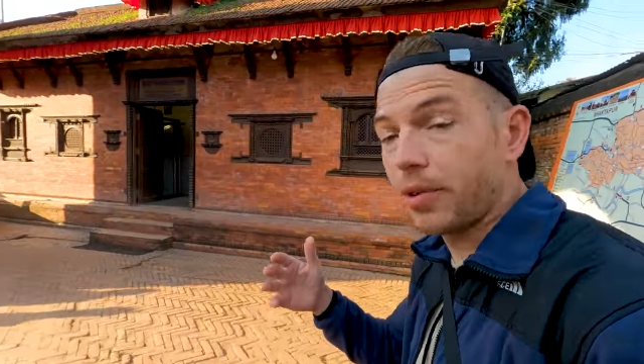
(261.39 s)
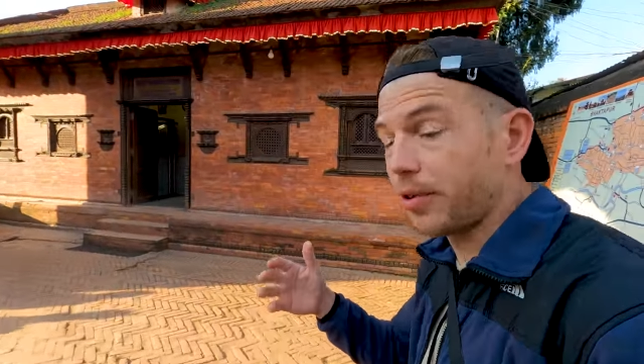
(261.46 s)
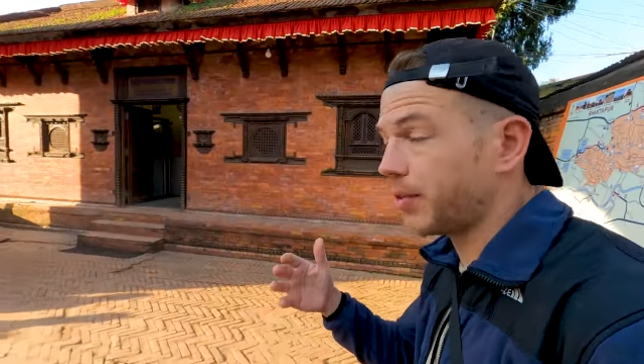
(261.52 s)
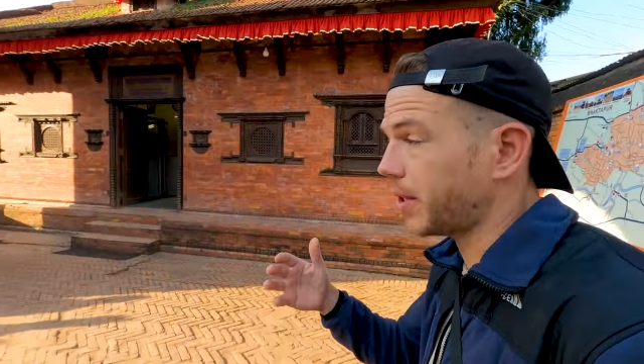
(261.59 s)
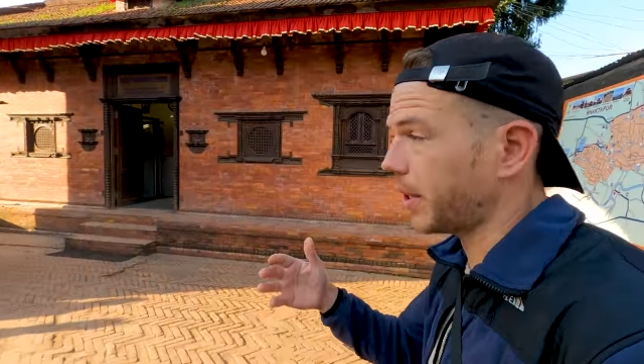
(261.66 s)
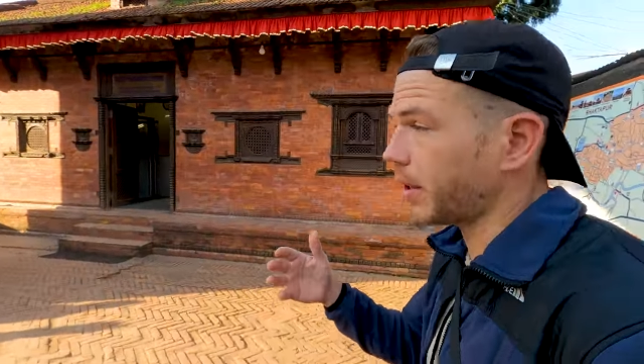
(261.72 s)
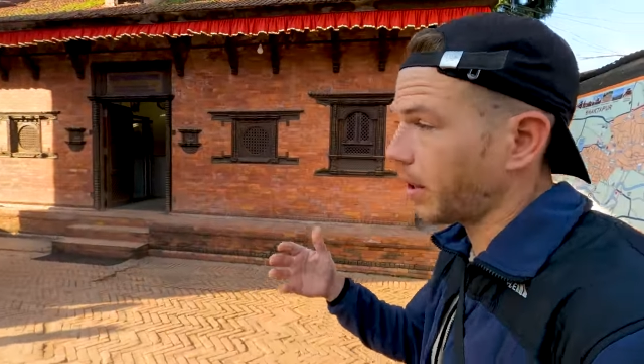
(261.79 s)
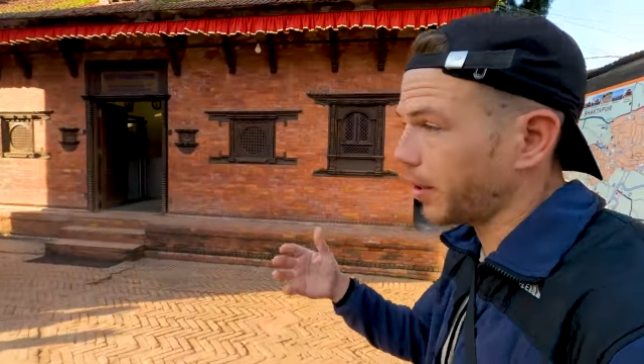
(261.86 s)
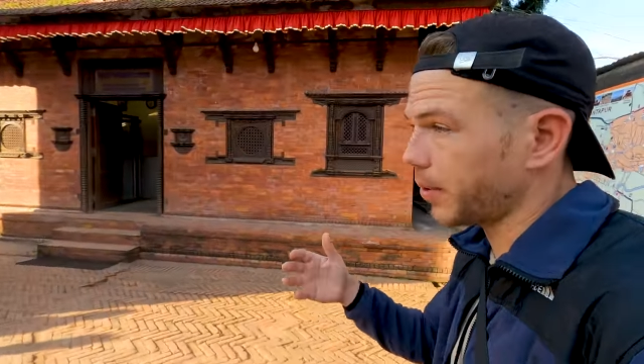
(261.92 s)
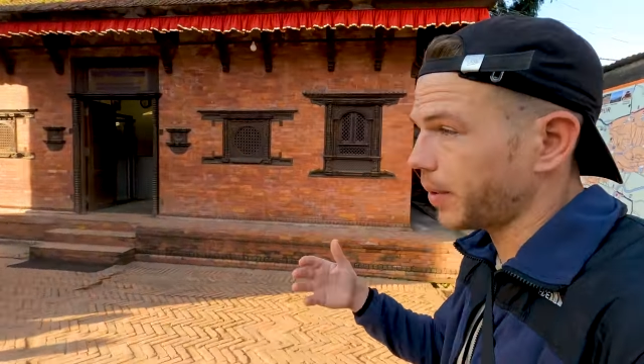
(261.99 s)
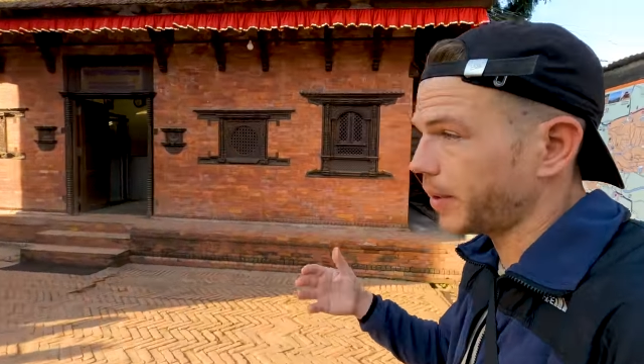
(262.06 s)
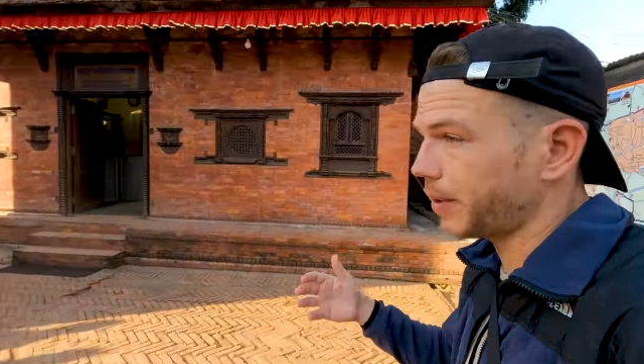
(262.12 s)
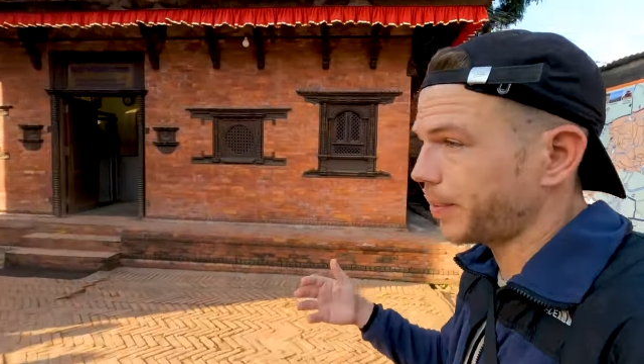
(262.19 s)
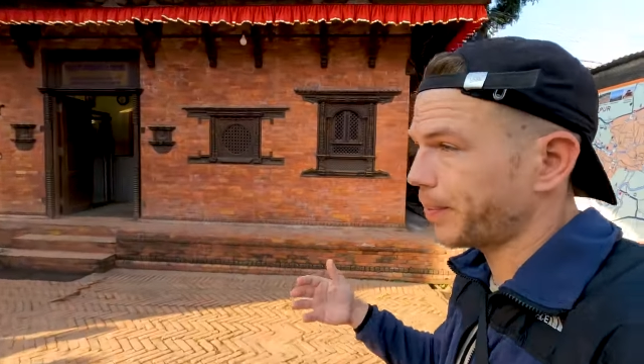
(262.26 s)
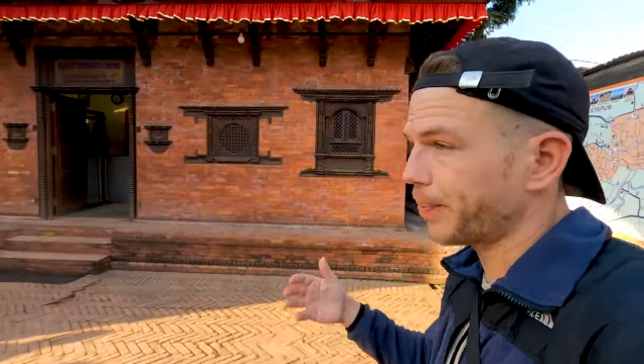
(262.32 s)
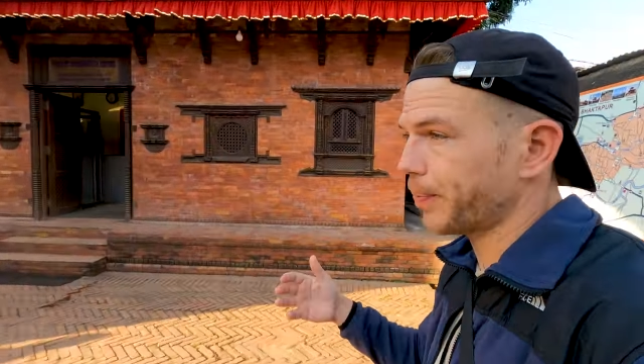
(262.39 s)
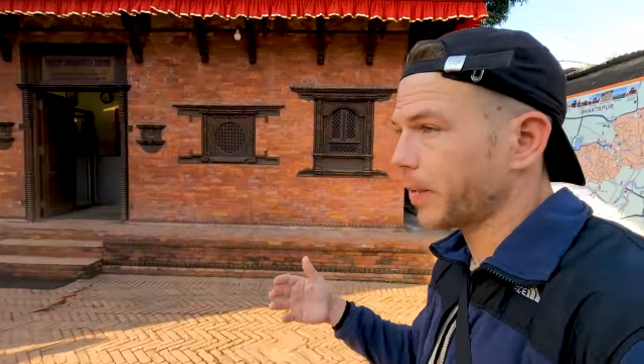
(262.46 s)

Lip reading: 1500.